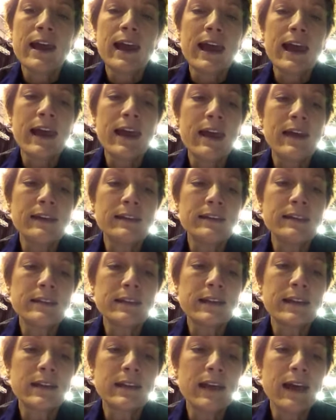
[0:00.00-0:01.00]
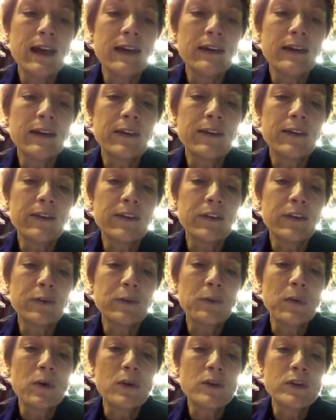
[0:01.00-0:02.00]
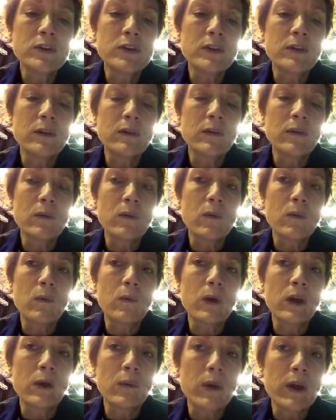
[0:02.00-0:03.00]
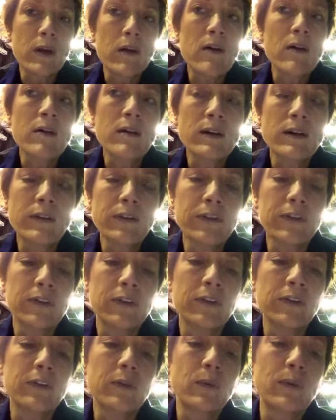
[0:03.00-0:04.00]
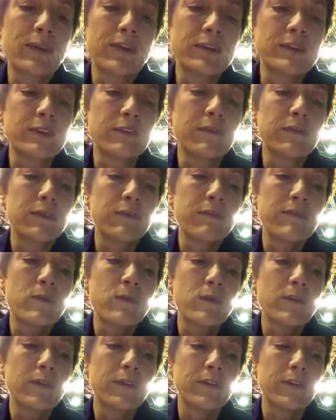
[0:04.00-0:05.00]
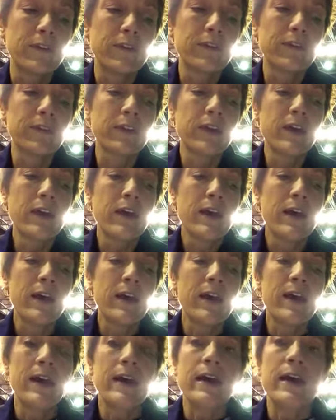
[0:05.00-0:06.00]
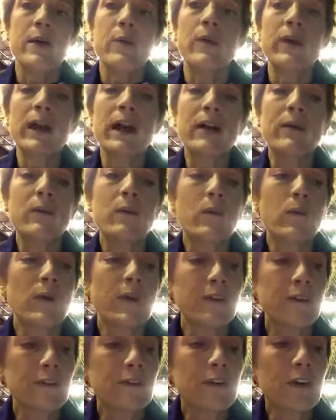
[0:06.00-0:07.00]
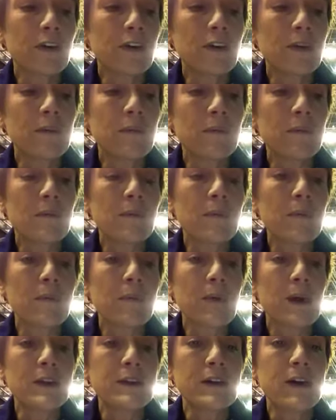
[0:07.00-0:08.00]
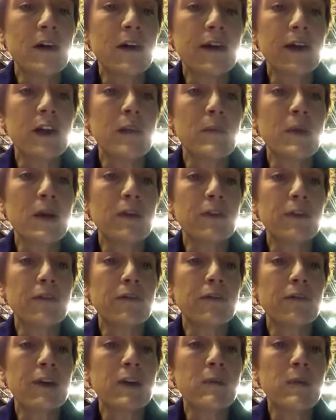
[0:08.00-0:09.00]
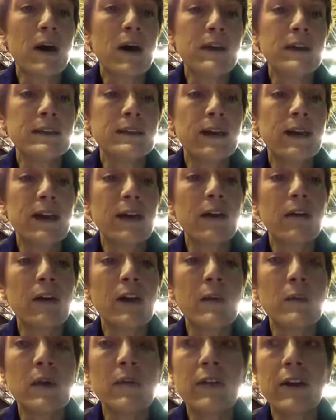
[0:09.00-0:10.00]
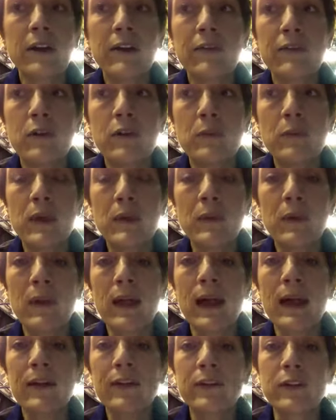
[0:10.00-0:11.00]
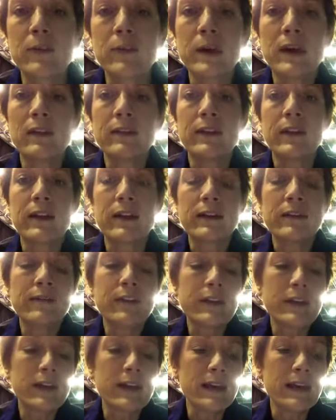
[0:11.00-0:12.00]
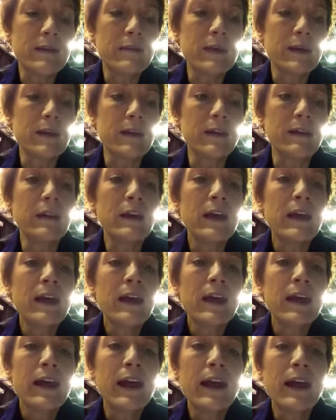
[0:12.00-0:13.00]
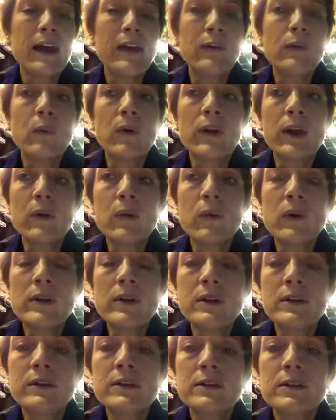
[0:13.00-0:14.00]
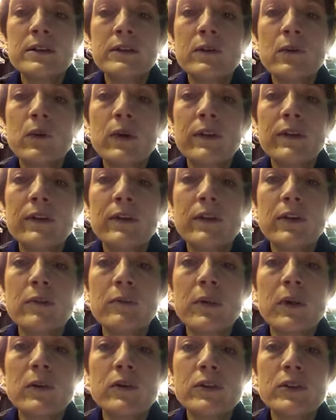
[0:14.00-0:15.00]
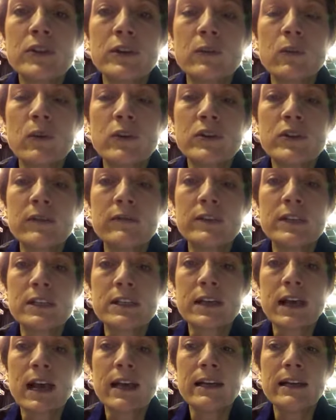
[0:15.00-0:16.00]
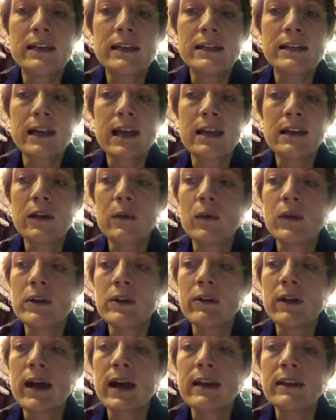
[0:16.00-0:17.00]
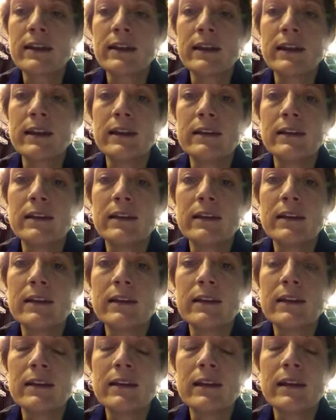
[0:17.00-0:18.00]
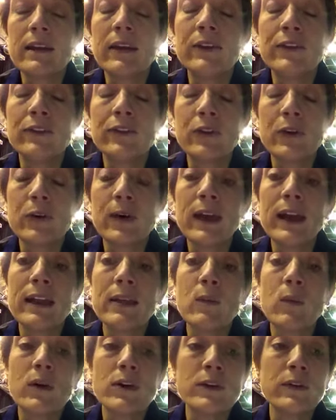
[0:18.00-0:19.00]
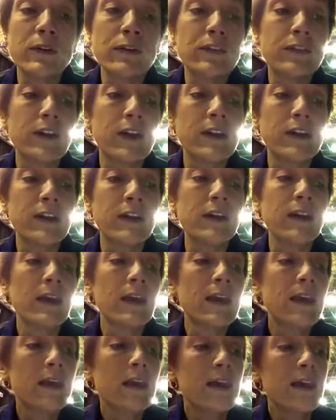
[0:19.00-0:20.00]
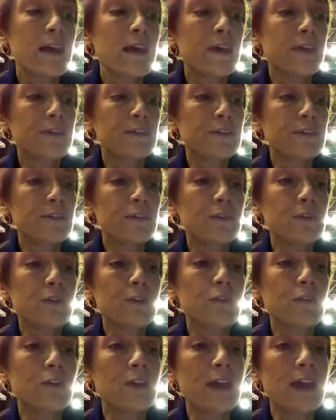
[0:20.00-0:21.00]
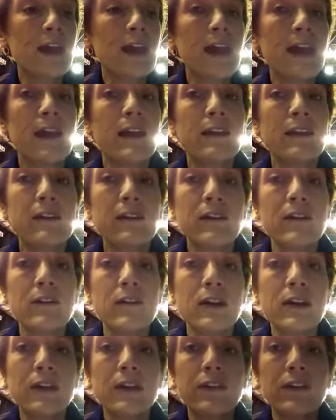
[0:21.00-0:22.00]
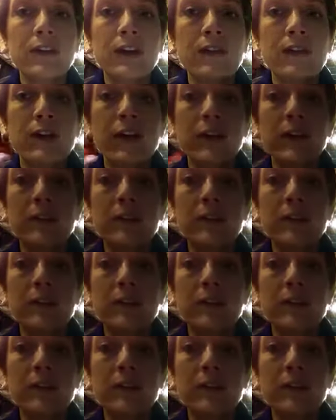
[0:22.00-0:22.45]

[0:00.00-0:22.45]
And kinetics is motion where we are concerned with the different forces. When I want to start by talking about the free body diagram, I've had a few people ask about that via email. And what I want you to do with your motion, once you've decided exactly what your athlete is doing and what you're studying, is to create, you can see I've got